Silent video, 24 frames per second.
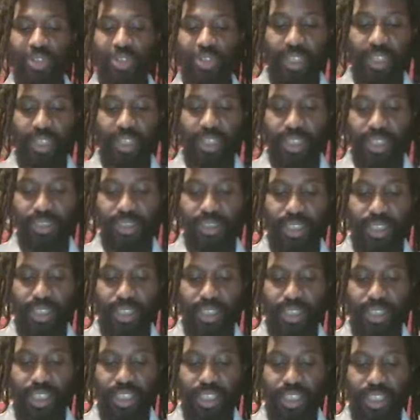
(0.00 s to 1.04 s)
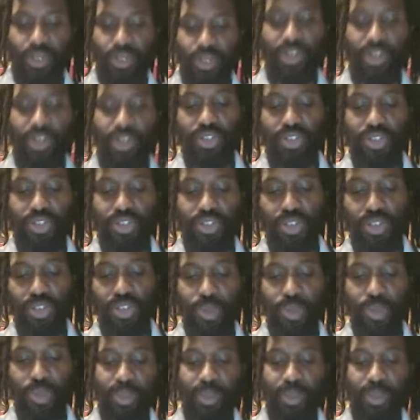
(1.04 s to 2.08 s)
and is the key to holistic
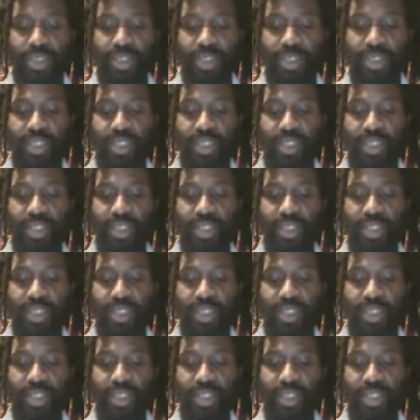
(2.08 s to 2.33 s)
well-being and